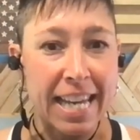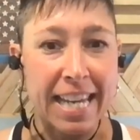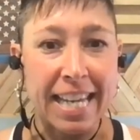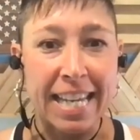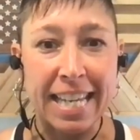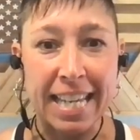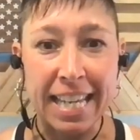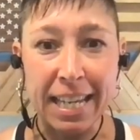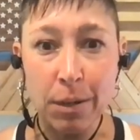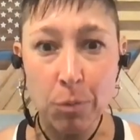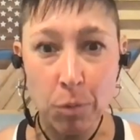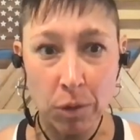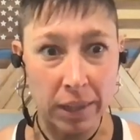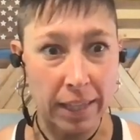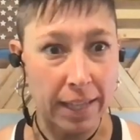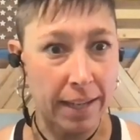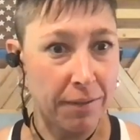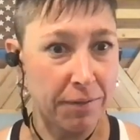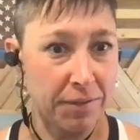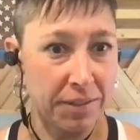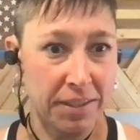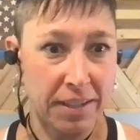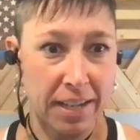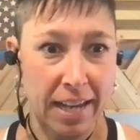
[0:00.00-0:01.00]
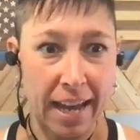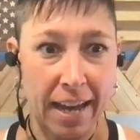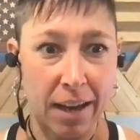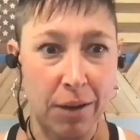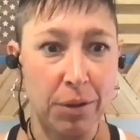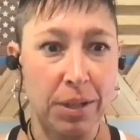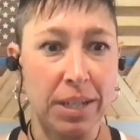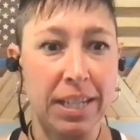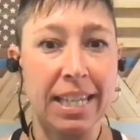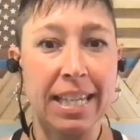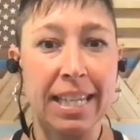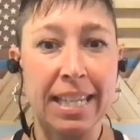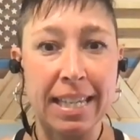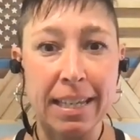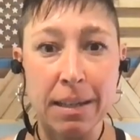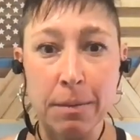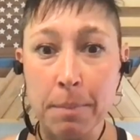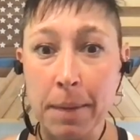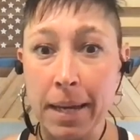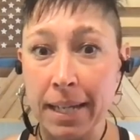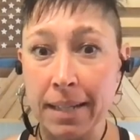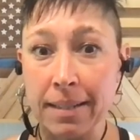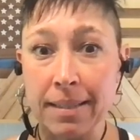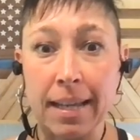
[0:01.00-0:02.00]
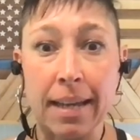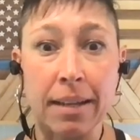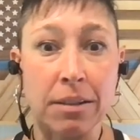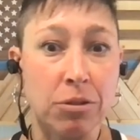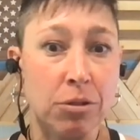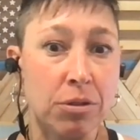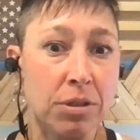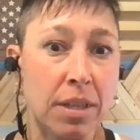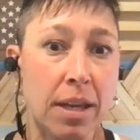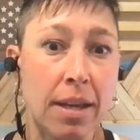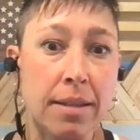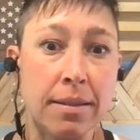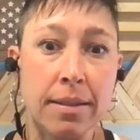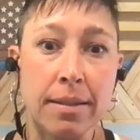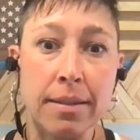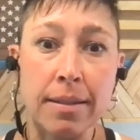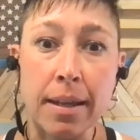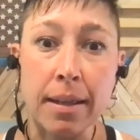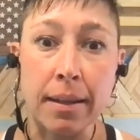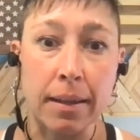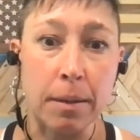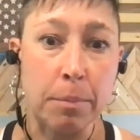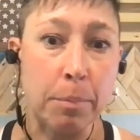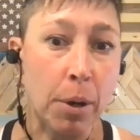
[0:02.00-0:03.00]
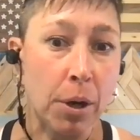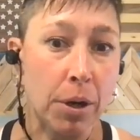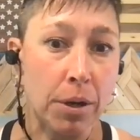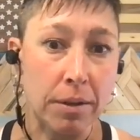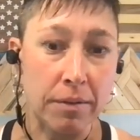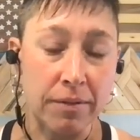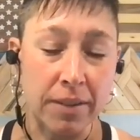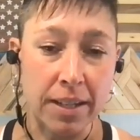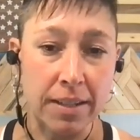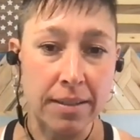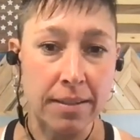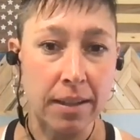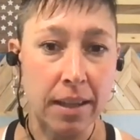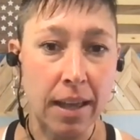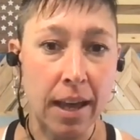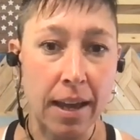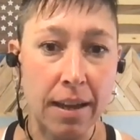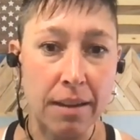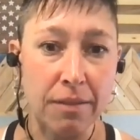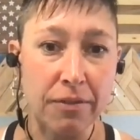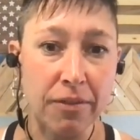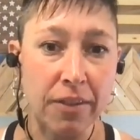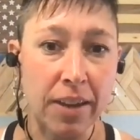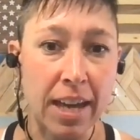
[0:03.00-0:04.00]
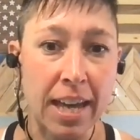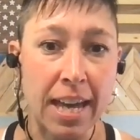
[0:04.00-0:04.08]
he lifts now and he makes exercise a daily part of his life.